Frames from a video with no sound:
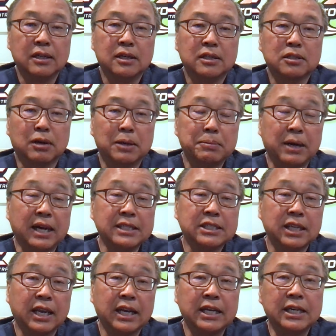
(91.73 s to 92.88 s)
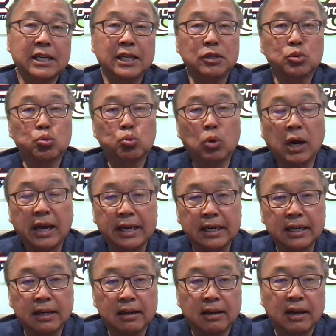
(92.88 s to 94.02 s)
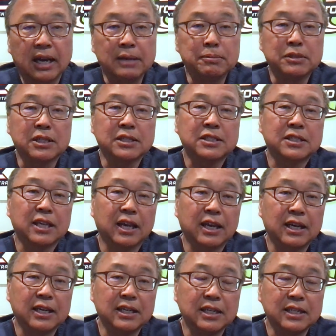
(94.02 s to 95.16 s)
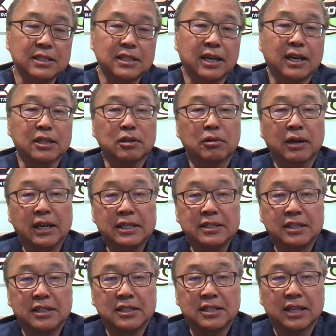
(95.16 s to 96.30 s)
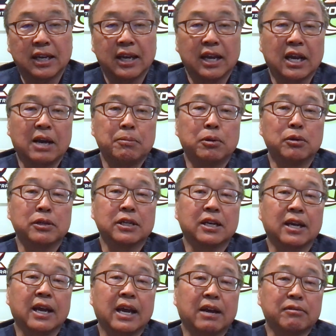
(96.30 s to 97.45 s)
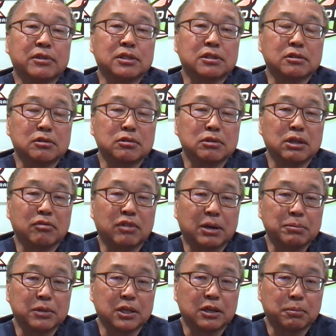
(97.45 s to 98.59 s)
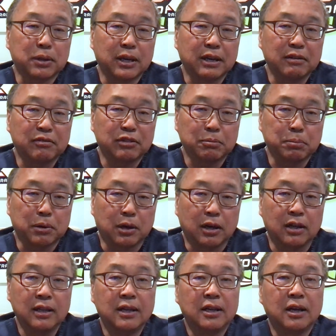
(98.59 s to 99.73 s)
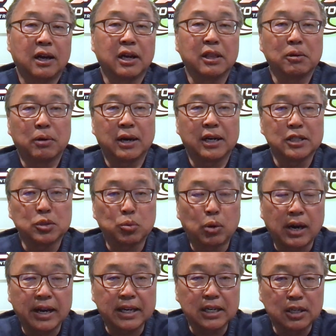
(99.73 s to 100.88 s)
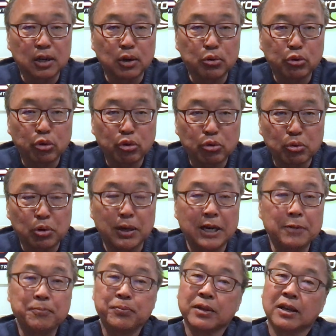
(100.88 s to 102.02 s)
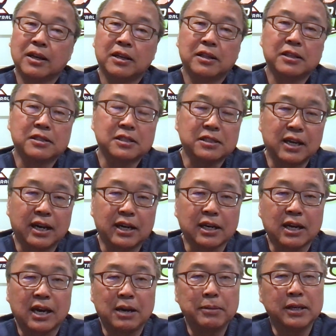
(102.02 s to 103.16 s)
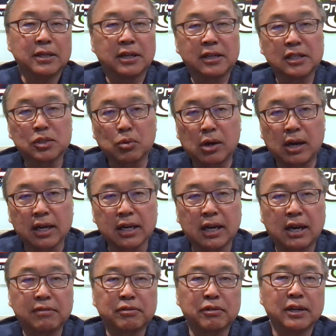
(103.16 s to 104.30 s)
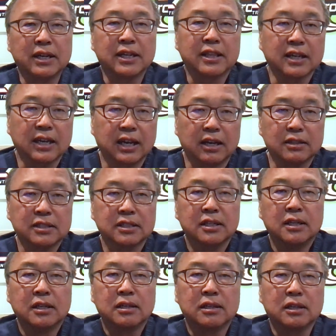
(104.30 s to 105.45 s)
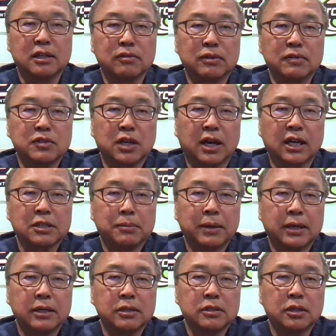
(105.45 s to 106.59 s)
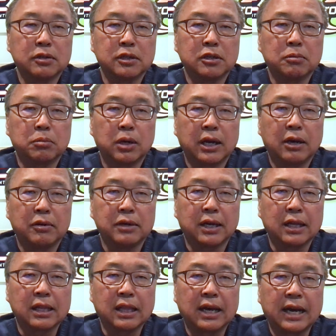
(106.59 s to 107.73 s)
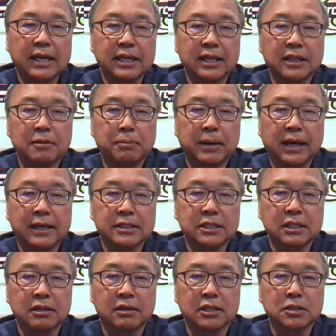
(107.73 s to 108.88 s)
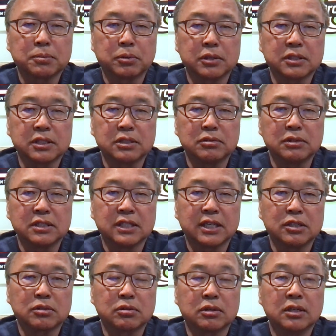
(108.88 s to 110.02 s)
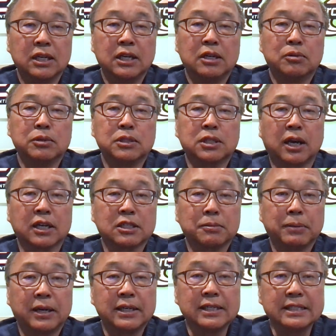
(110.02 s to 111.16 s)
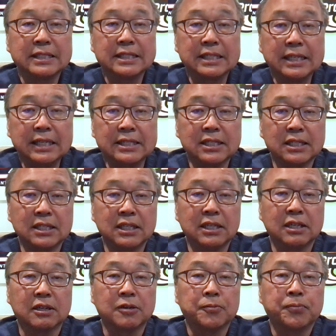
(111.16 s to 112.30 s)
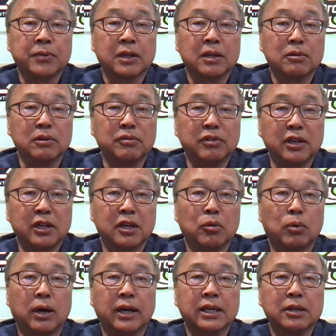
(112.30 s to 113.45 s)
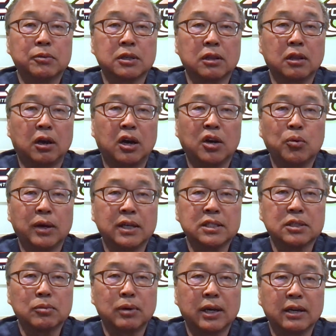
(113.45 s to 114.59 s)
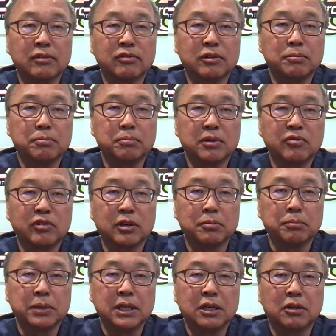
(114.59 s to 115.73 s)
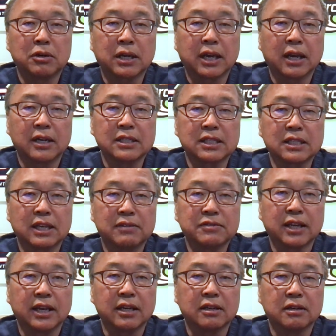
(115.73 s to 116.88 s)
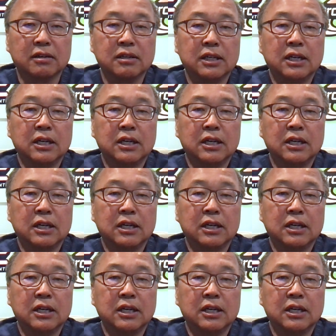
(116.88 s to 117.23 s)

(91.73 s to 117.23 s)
So I'm not saying he's right. I'm just saying he's not crazy to say, I'm only going to have the surgery if I'm going to play football. Otherwise, why go through it? This is not a comment on his walk-off or anything else. Look, we've talked about Antonio Brown a lot in the past here at Sports Injury Central. We talked about in season here with video why he was a long ways away from being okay on his left ankle.